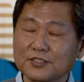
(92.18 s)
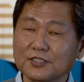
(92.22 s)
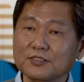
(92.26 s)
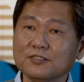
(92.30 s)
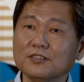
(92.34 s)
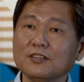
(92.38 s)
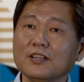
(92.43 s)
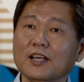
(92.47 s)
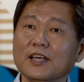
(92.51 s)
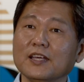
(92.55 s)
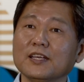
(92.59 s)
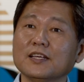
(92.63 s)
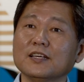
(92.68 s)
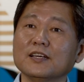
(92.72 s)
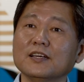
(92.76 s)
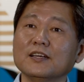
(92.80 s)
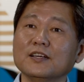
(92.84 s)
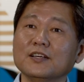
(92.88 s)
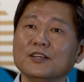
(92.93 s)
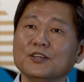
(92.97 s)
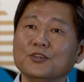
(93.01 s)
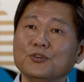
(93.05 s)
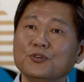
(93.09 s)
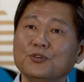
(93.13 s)
Just like
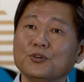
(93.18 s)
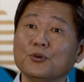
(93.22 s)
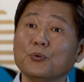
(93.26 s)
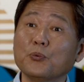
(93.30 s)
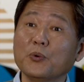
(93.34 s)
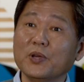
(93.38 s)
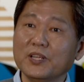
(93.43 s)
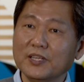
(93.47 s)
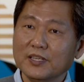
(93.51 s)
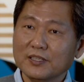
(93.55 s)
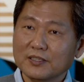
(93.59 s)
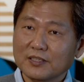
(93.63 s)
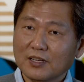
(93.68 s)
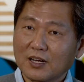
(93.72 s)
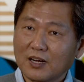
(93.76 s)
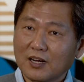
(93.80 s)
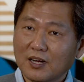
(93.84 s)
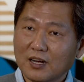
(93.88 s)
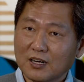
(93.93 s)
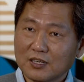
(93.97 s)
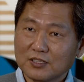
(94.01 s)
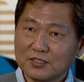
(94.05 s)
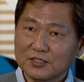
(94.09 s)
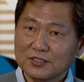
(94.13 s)
you're winning the
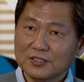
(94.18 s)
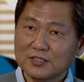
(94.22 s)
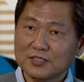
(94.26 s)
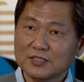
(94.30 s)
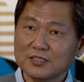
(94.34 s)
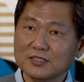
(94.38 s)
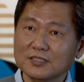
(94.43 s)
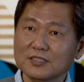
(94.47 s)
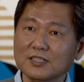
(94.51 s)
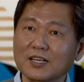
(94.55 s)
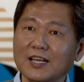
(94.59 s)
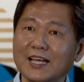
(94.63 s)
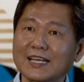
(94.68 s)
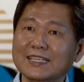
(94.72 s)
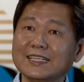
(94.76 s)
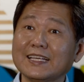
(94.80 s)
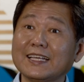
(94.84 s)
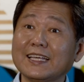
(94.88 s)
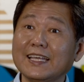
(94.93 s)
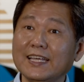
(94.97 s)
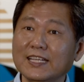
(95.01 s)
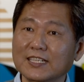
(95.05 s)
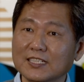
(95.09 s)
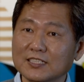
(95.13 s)
heart and
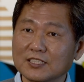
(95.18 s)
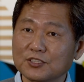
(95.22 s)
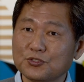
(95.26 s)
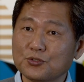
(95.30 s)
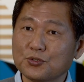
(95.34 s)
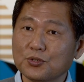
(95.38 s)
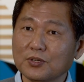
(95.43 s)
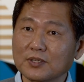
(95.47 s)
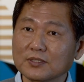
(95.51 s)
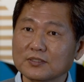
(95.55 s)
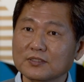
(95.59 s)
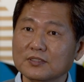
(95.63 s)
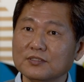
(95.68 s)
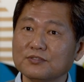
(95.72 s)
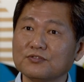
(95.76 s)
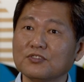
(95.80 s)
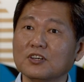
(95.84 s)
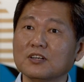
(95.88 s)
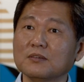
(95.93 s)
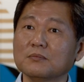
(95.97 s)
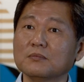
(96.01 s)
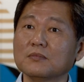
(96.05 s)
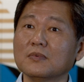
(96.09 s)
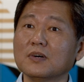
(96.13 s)
gaining the trust
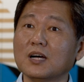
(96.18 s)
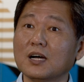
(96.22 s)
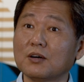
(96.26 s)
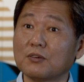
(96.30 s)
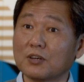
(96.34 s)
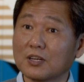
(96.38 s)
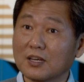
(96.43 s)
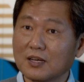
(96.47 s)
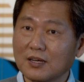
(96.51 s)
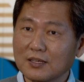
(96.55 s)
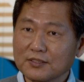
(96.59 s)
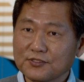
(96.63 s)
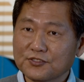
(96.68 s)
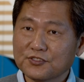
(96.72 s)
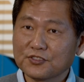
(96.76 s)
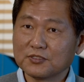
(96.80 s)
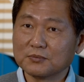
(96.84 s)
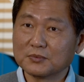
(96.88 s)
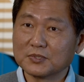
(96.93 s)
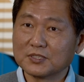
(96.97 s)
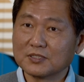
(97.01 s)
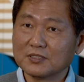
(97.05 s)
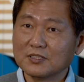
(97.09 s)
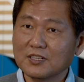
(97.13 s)
from our
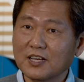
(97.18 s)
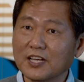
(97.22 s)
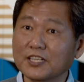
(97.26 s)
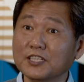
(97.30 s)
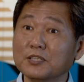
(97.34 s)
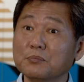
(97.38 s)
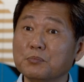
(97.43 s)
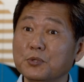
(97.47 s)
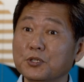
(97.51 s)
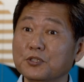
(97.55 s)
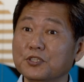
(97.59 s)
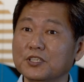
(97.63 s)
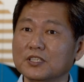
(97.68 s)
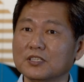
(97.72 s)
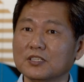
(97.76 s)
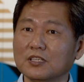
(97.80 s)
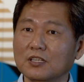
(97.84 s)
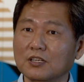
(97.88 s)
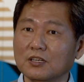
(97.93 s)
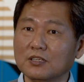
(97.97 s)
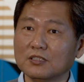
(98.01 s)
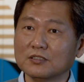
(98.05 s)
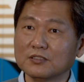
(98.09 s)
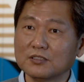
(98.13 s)
customer and building the
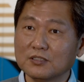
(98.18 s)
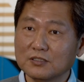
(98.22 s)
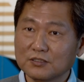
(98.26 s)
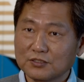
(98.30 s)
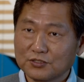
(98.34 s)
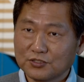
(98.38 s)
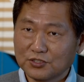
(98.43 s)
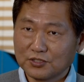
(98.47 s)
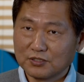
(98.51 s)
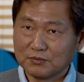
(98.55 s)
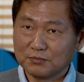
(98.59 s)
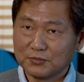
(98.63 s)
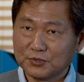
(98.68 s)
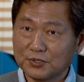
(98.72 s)
long-term